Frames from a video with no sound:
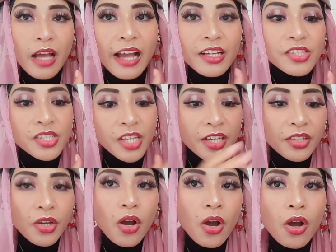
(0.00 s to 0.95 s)

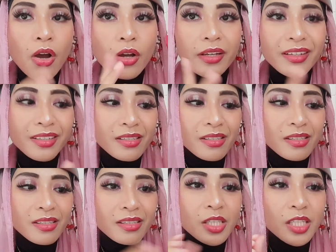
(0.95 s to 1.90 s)
eyeshadow
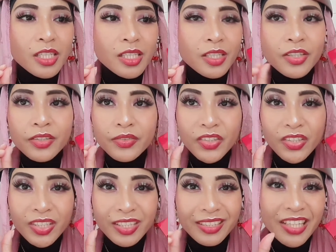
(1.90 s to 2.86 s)
is the
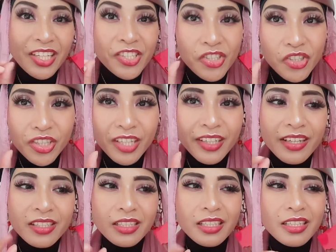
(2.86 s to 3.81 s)
texture, I
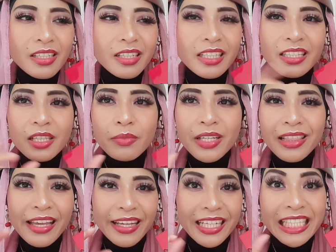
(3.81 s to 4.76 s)
guess, a little bit
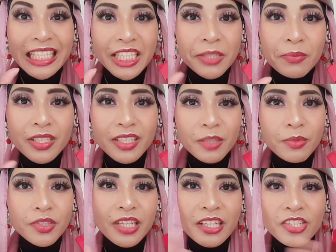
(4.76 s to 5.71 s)
like a creamy
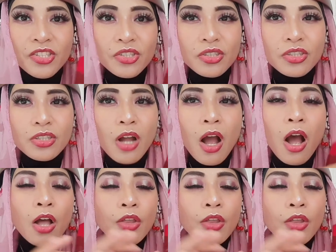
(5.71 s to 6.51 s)
texture,